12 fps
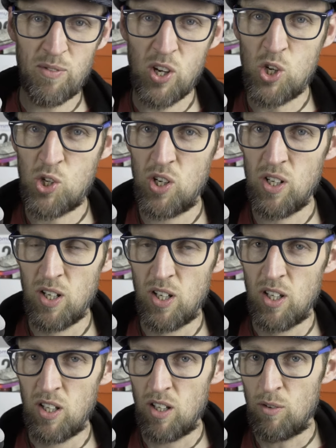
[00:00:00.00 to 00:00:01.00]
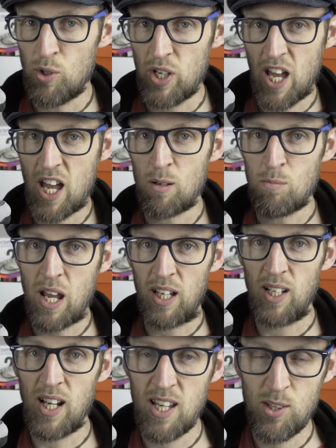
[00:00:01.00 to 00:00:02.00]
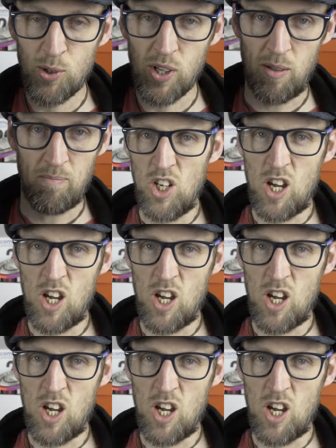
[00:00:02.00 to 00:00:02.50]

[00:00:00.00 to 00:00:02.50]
version of what you had back in 83.